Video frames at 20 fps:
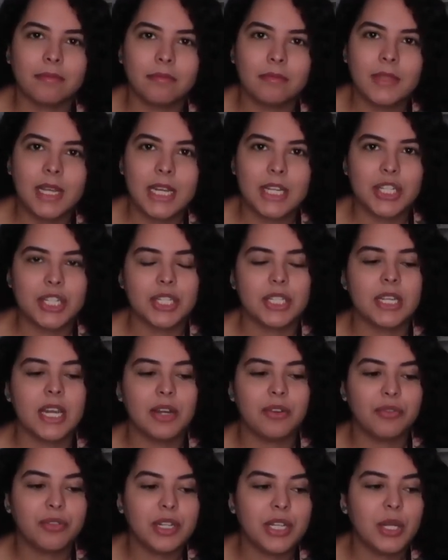yeah, just
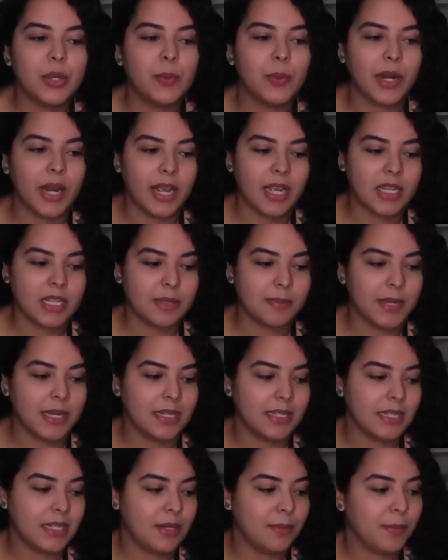not really what I
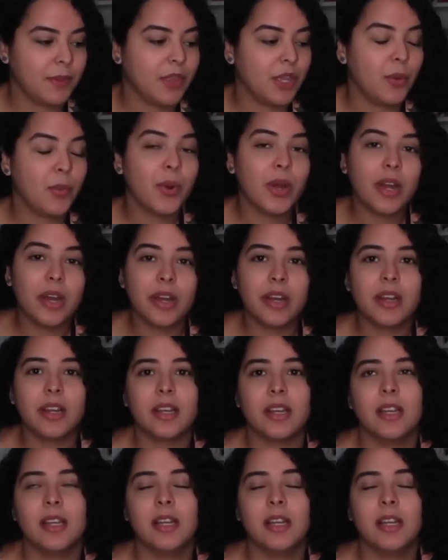expected. There were